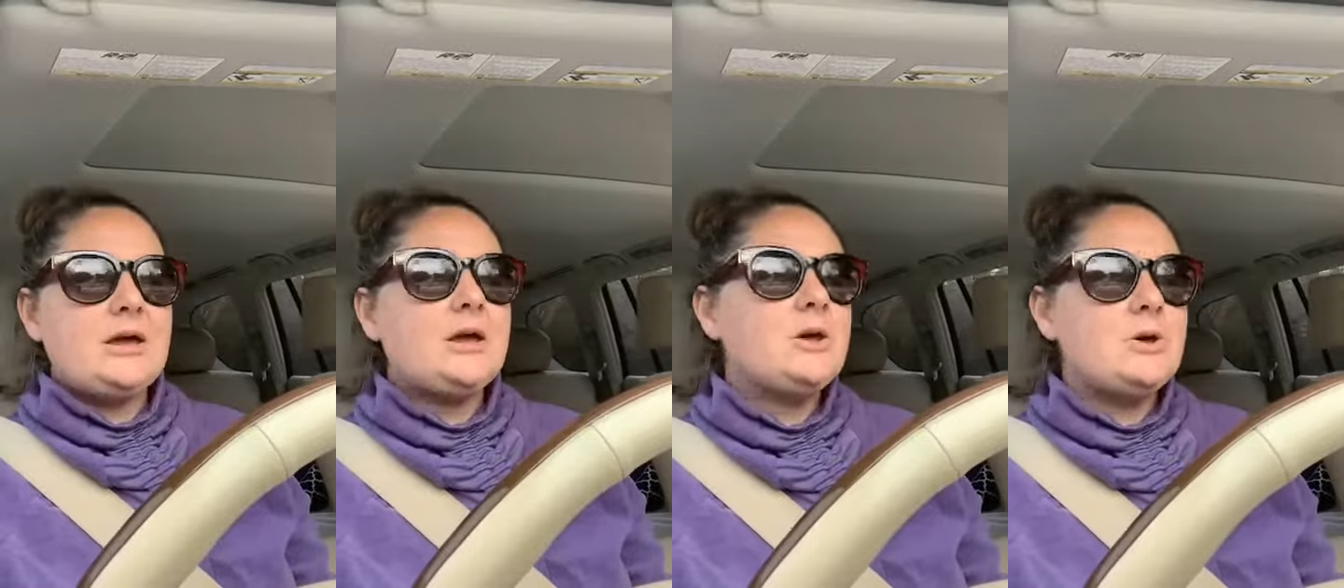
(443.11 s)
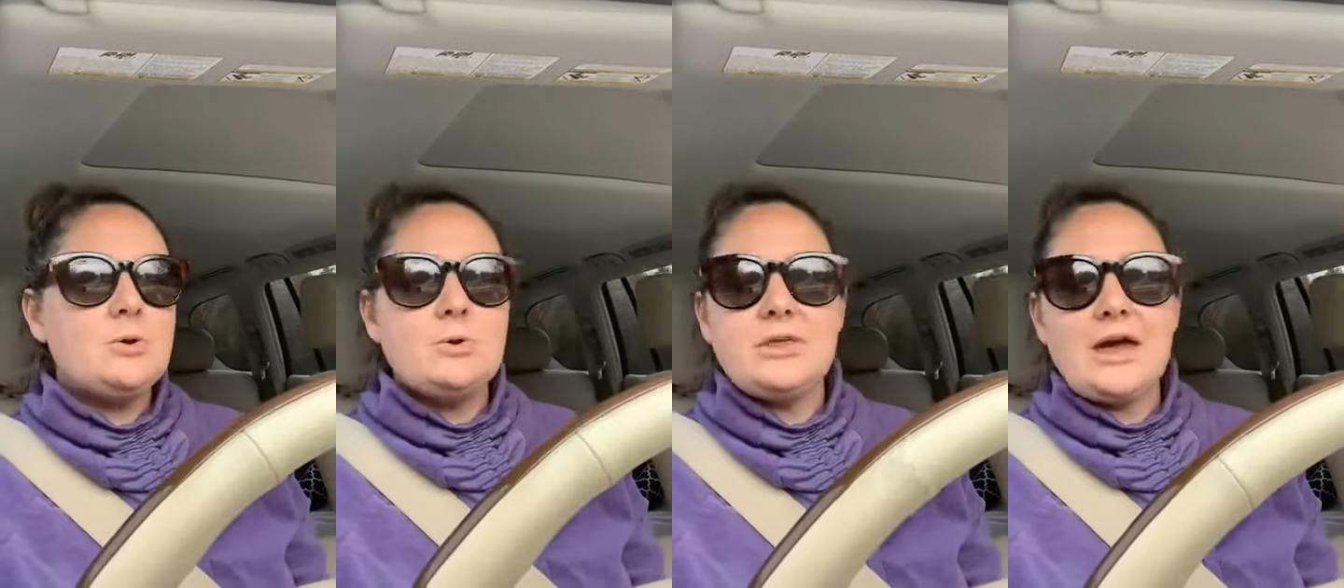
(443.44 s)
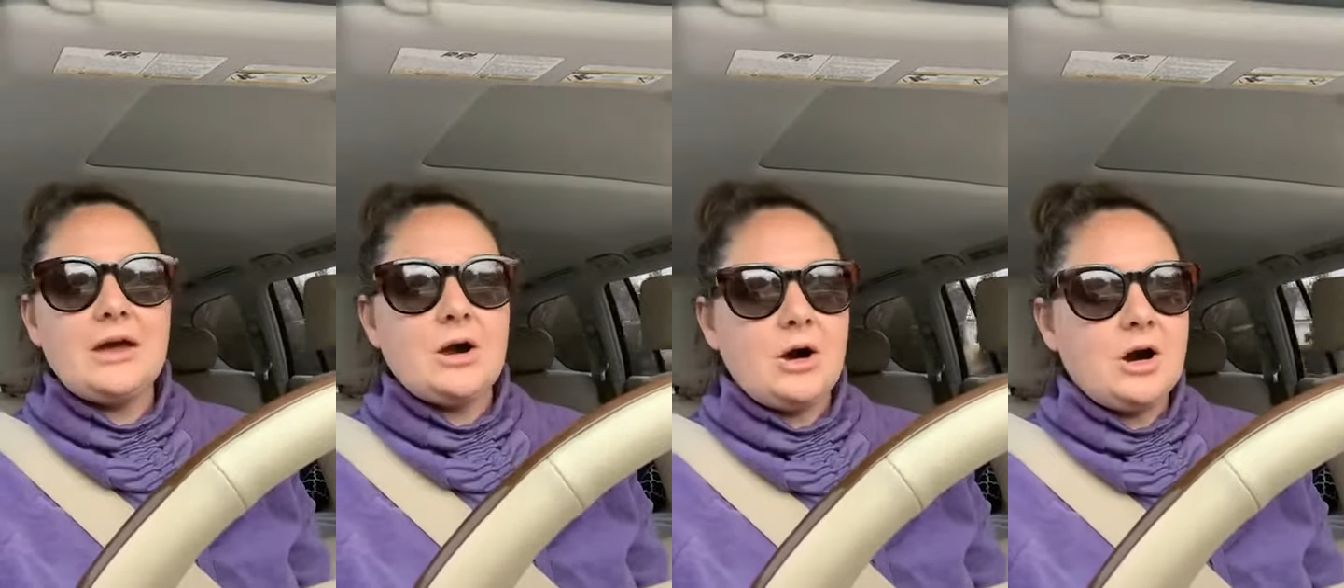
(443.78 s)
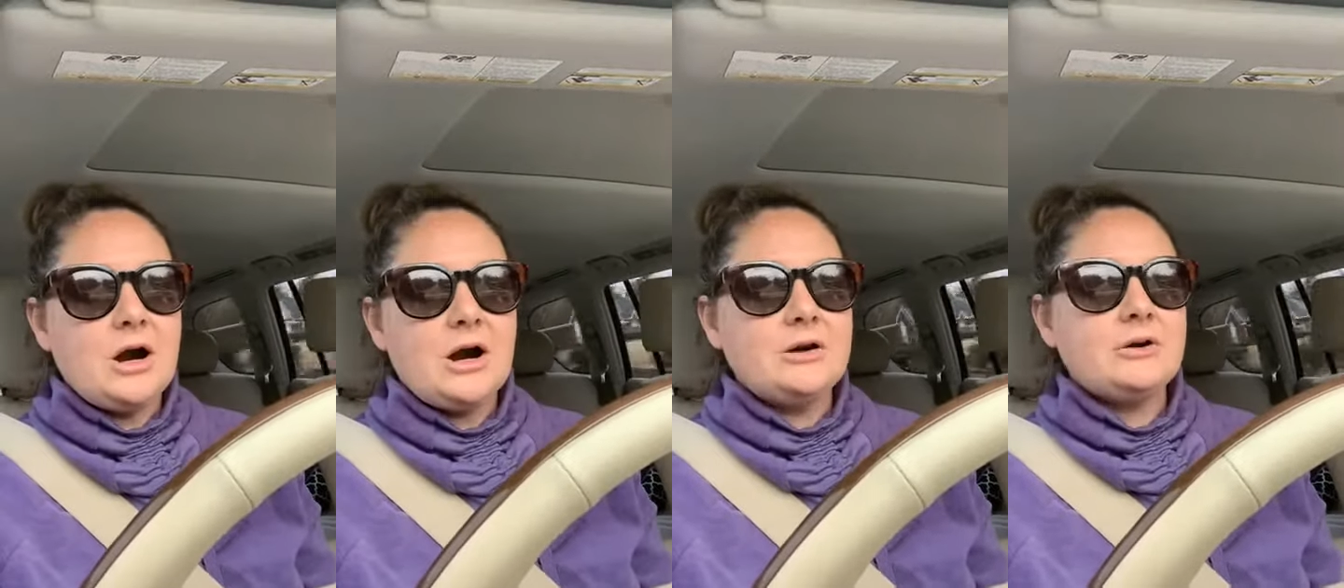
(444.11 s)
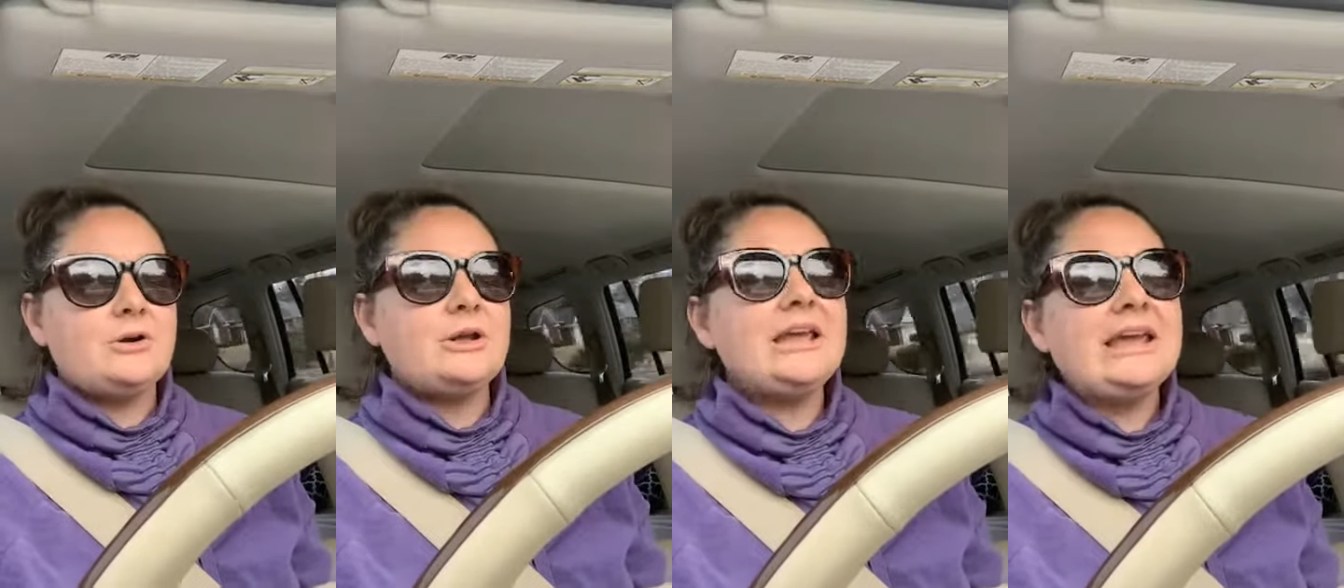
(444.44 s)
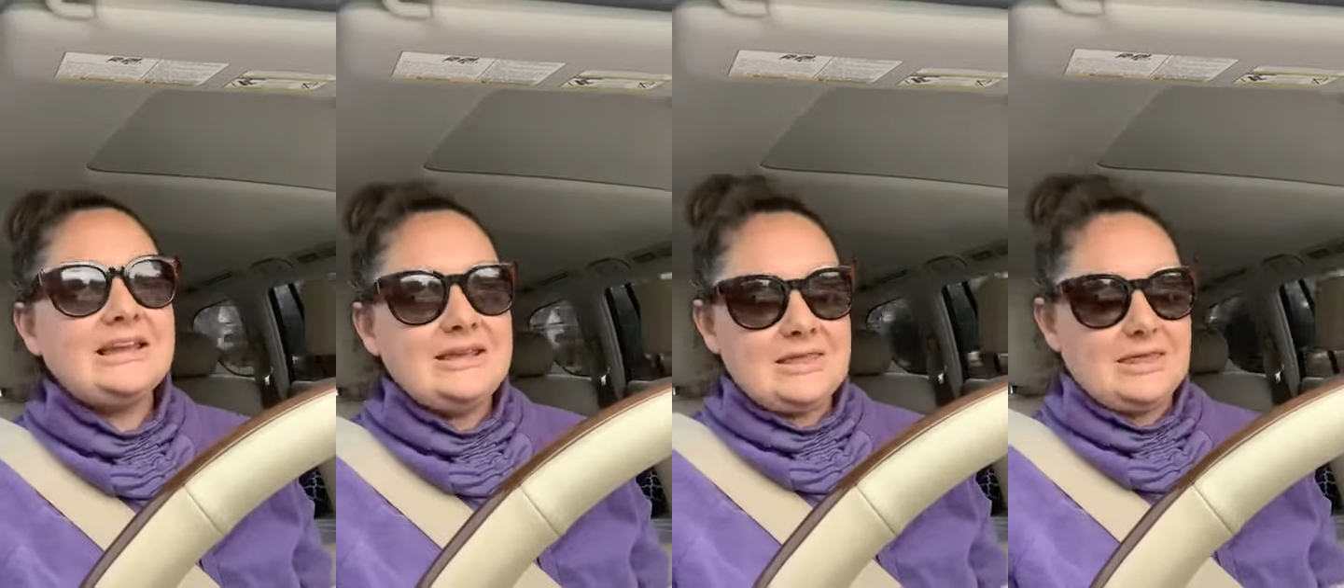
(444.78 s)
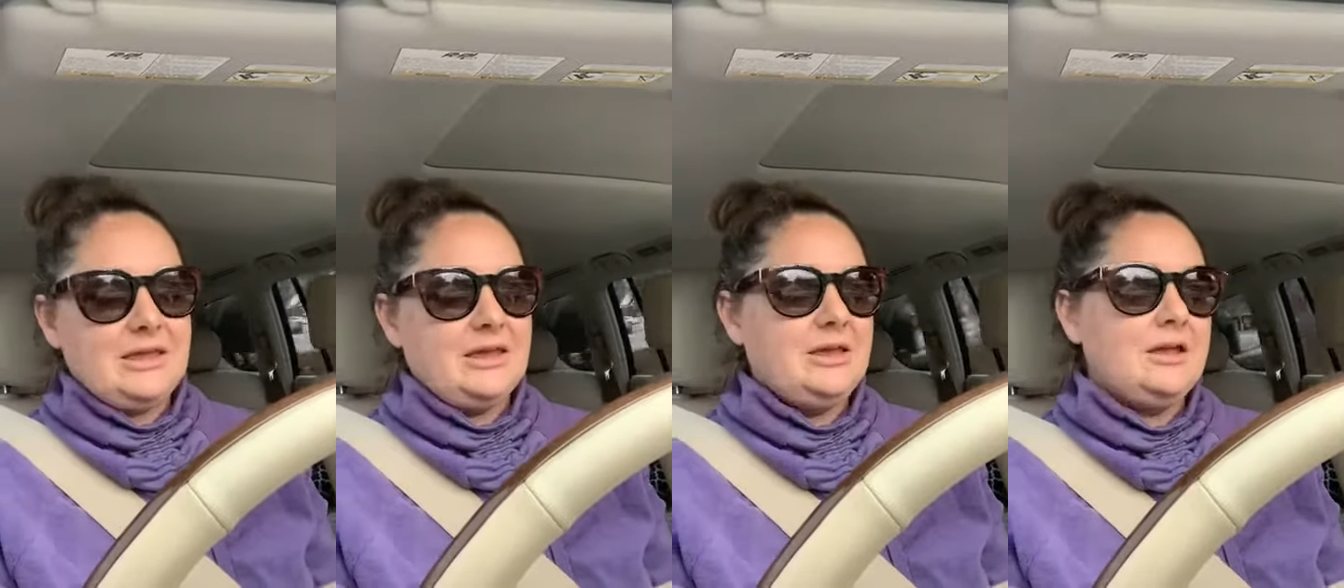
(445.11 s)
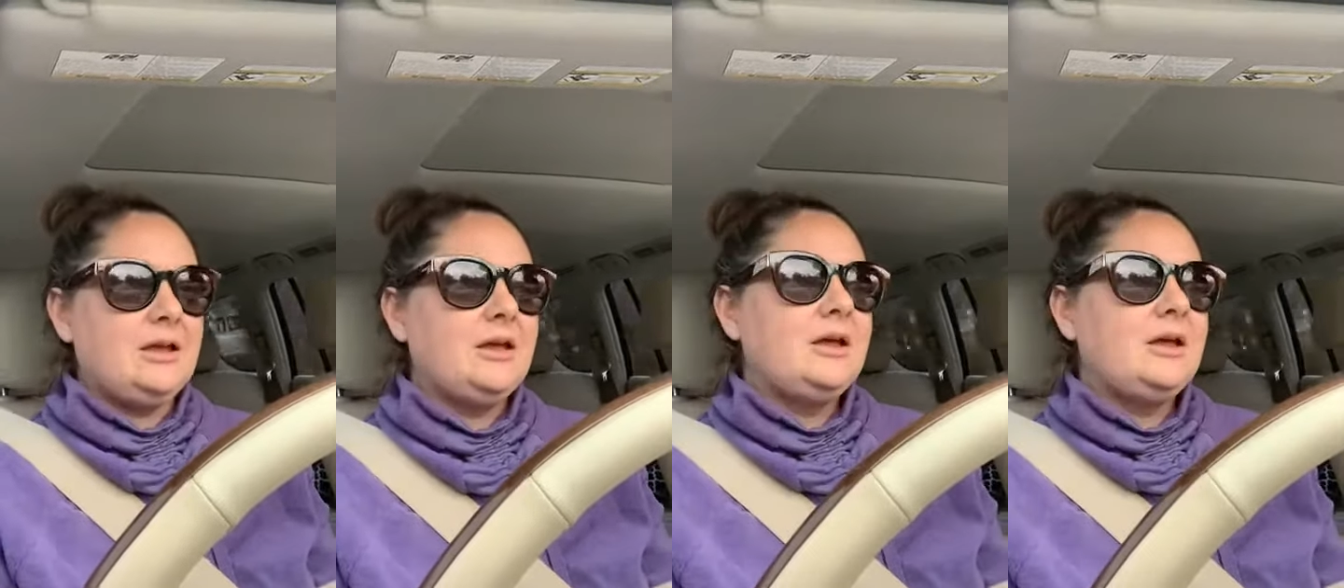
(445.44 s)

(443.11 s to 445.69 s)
who they are, or anything.